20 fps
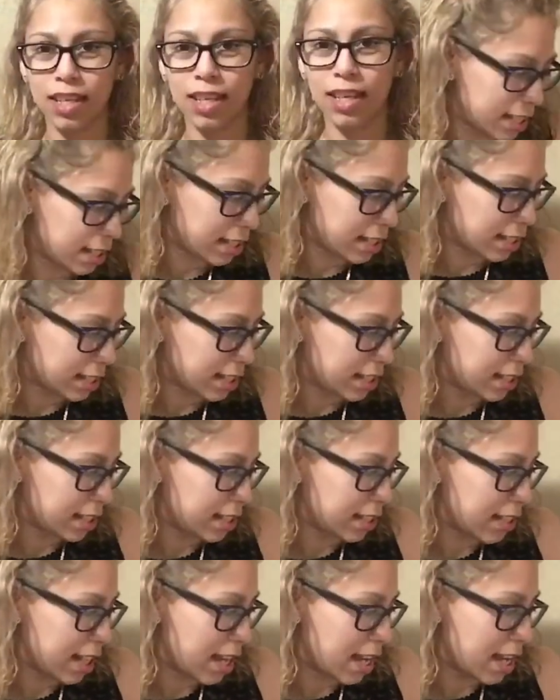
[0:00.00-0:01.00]
This
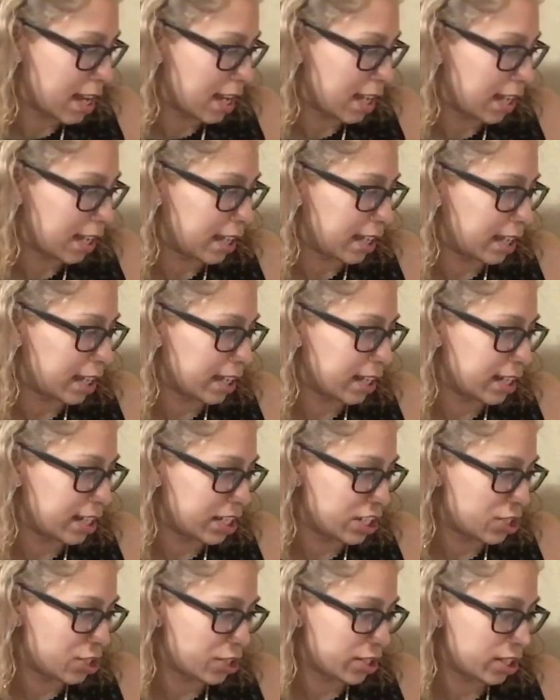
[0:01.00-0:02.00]
is a
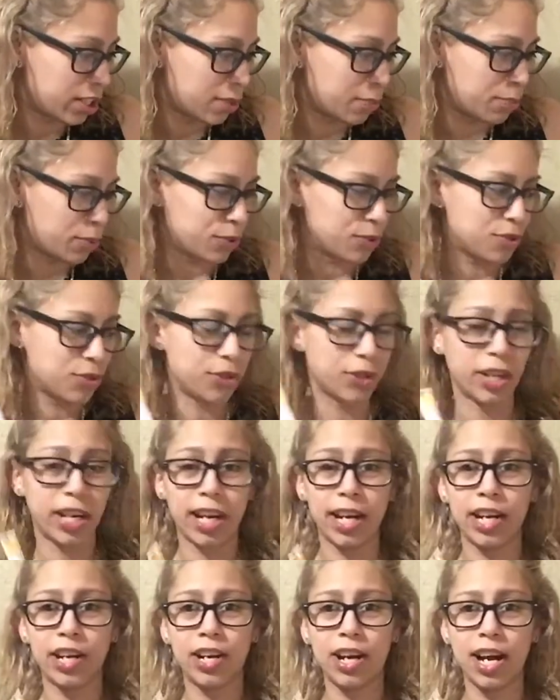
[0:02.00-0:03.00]
conditioner that boosts your
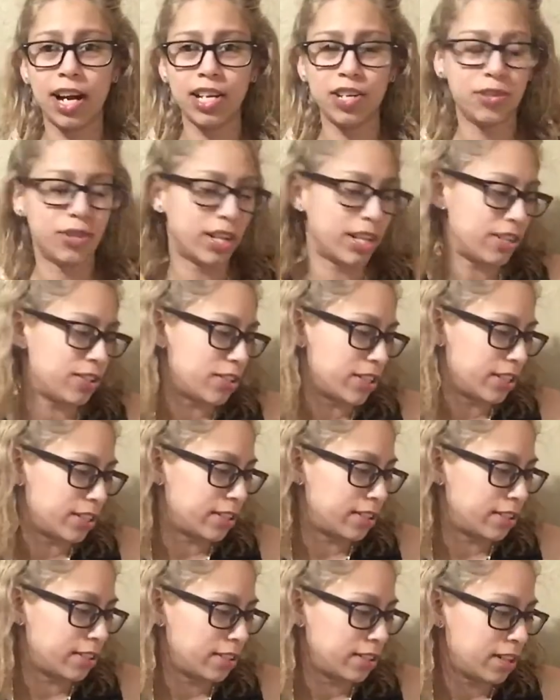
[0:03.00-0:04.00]
hair
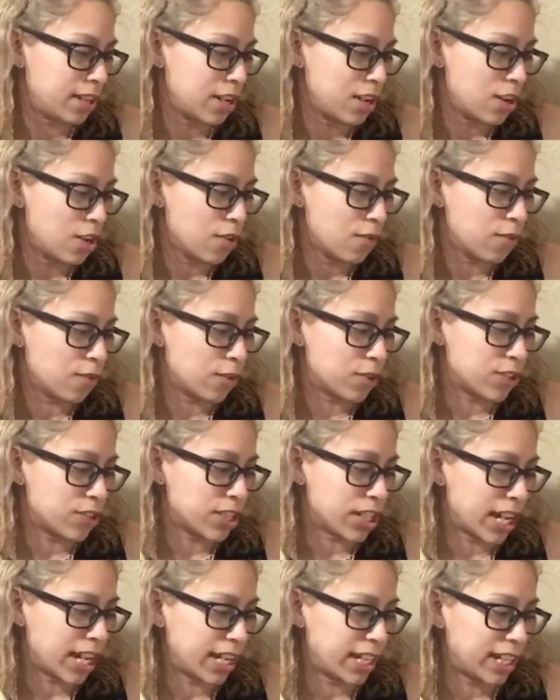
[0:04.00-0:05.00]
hydration for
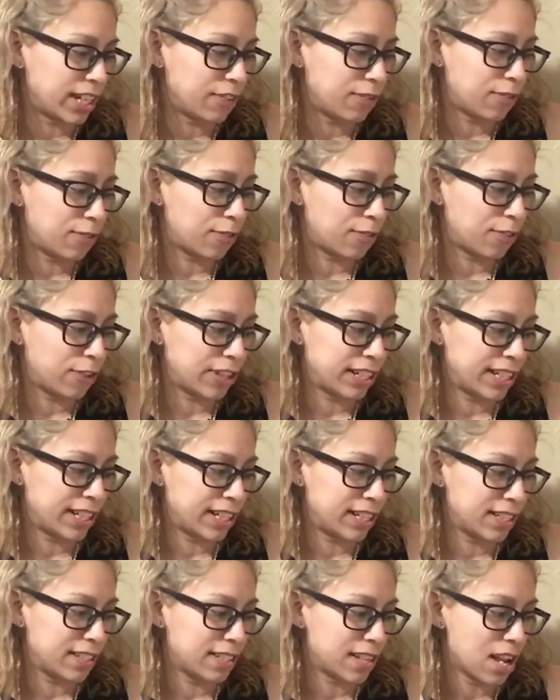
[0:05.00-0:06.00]
shiny
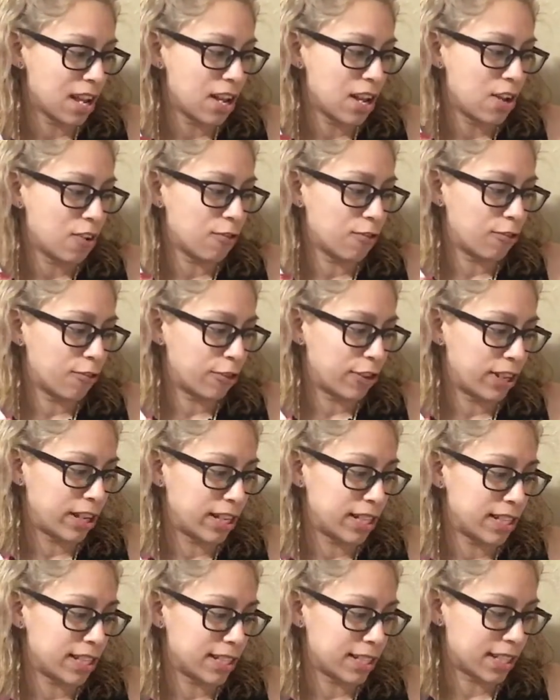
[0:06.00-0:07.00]

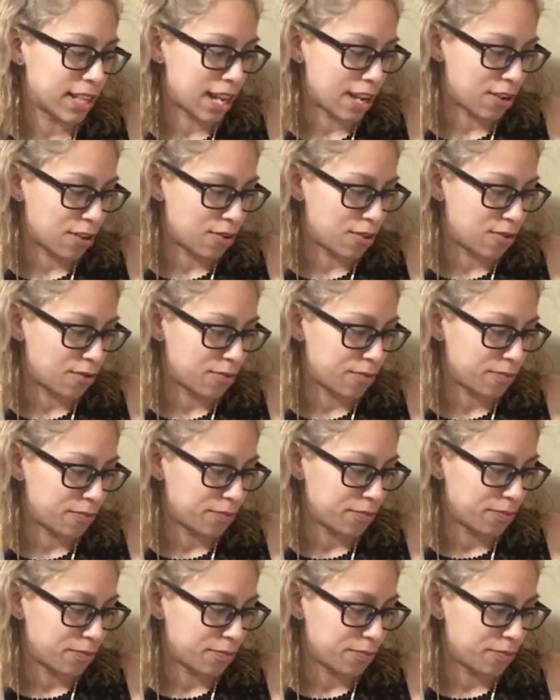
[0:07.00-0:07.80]
frizz-free style.